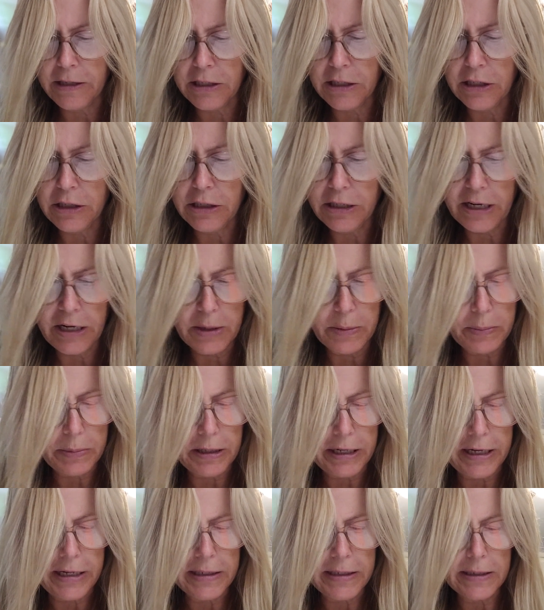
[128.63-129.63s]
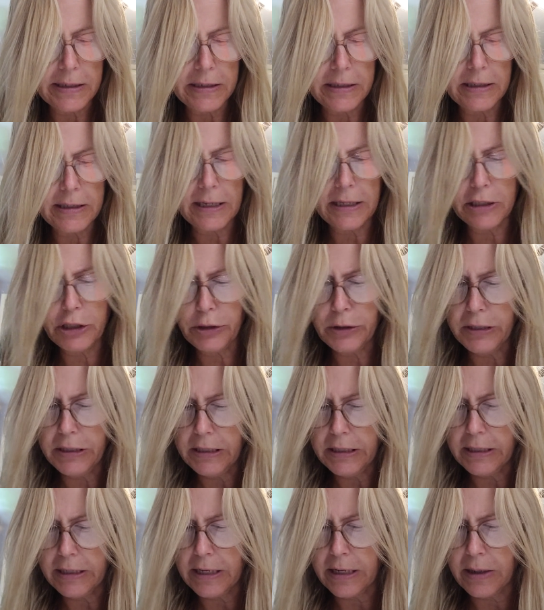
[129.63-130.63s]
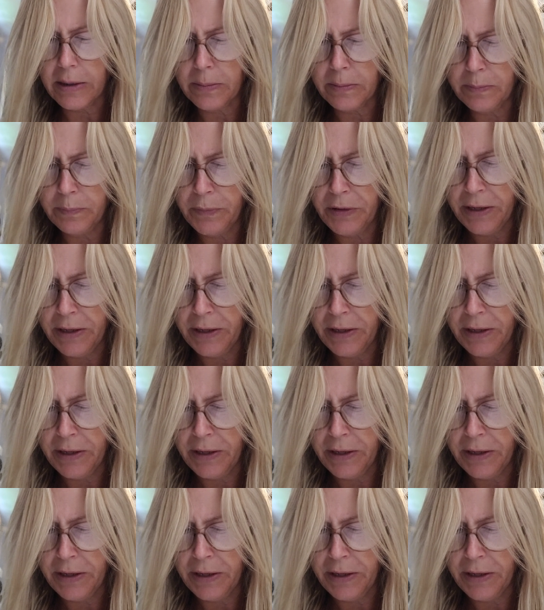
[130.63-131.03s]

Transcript: to take place in centuries to come.